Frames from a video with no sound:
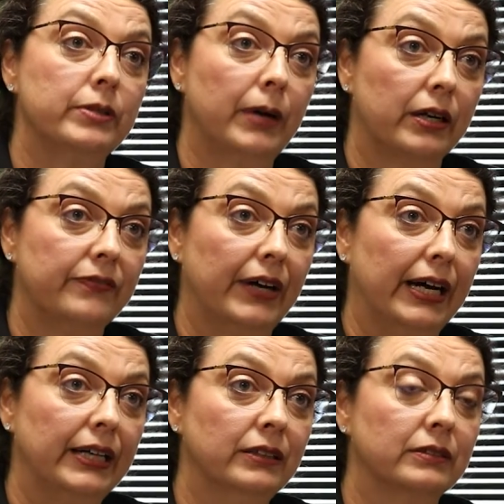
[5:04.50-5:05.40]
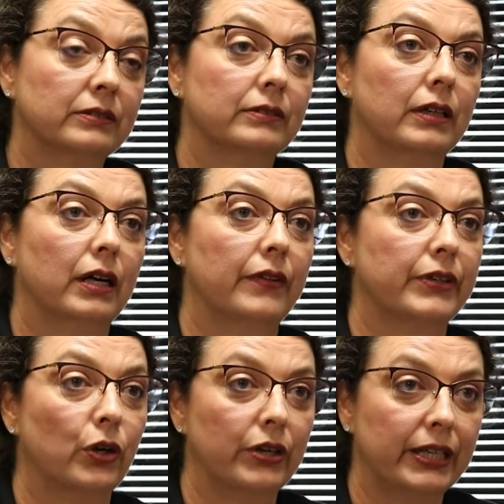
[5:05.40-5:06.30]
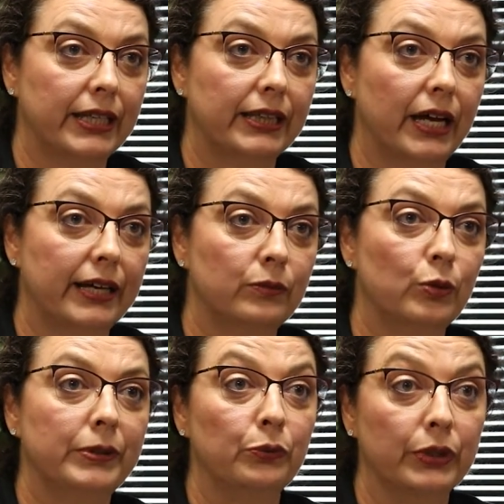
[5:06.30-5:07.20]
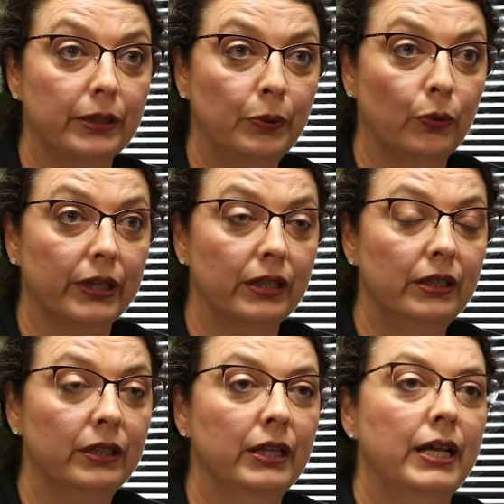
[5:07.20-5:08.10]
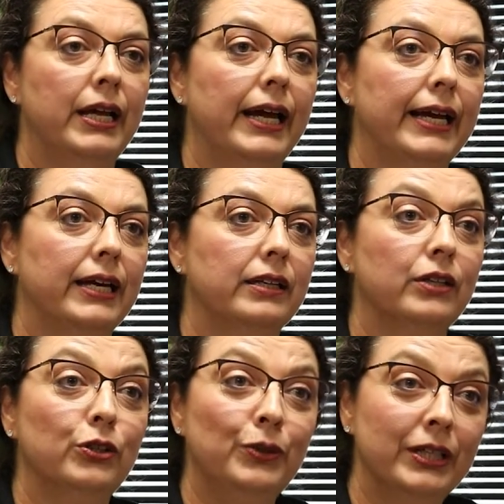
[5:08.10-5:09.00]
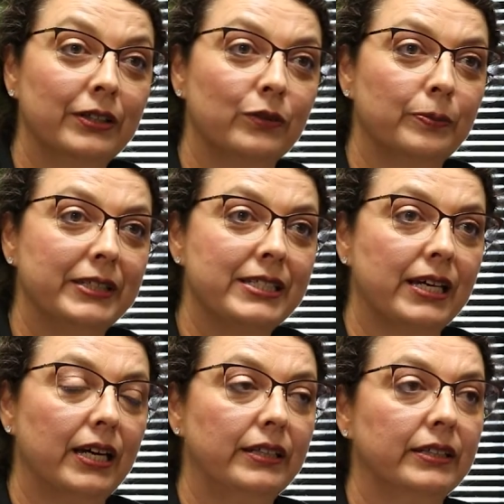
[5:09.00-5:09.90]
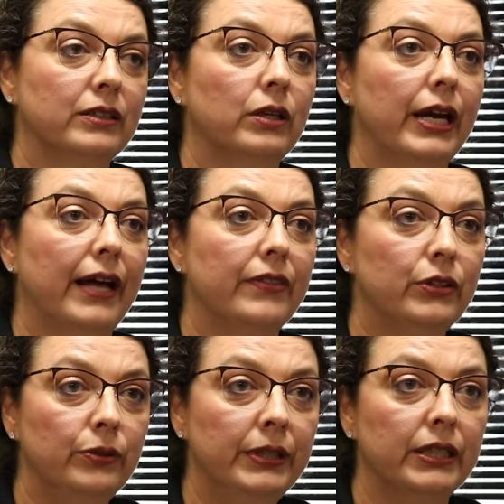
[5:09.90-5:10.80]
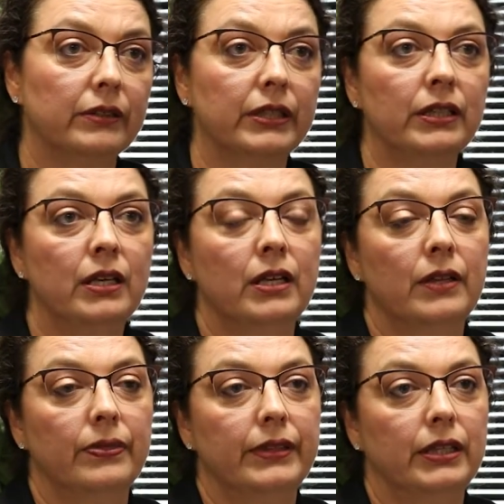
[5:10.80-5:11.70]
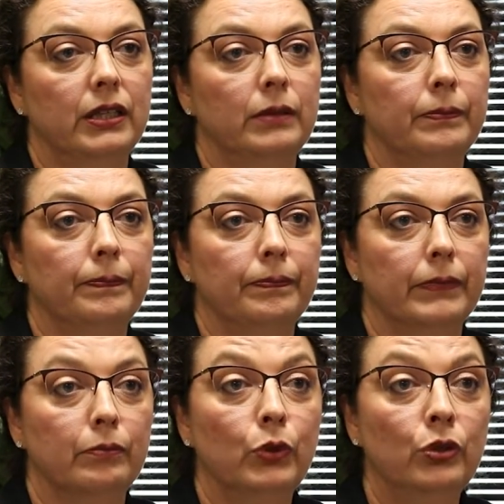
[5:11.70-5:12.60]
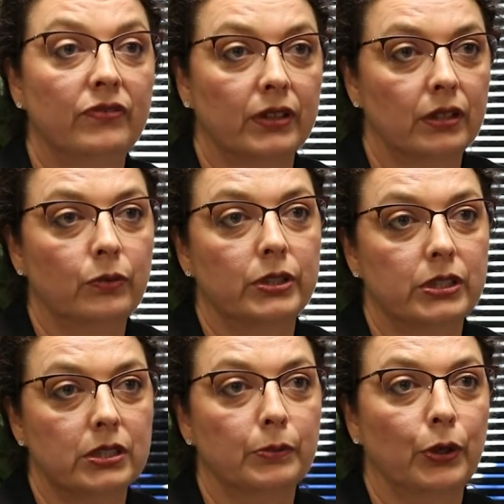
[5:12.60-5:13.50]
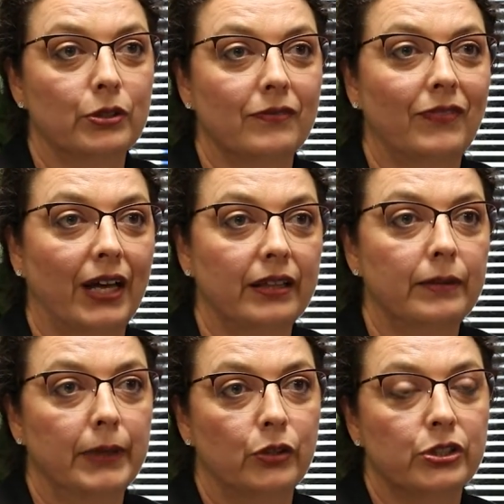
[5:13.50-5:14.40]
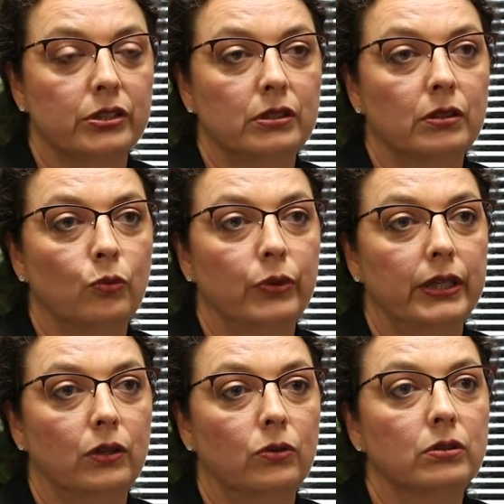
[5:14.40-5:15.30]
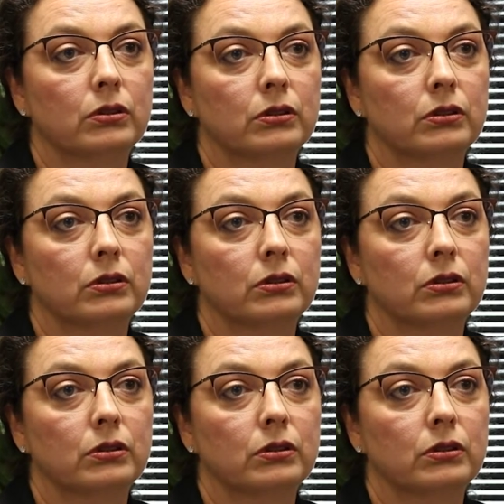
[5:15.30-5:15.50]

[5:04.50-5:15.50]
to modify. The guardian ad litem will be reappointed, and a new hearing will be set. At the new hearing, the movant, which is the person filing the motion, will